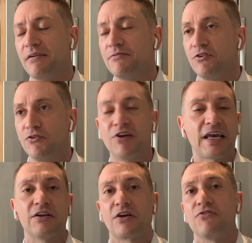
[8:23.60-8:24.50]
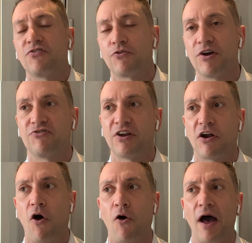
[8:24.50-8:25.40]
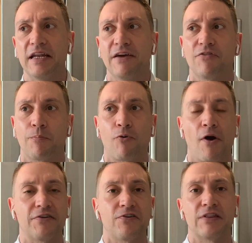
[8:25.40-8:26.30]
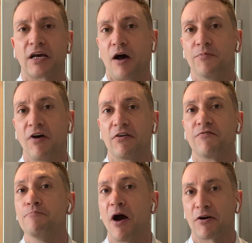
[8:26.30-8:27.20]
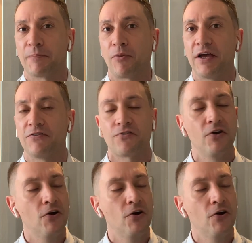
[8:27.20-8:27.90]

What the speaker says: Do you take into consideration at all any of the pricing that comes out of Marketplace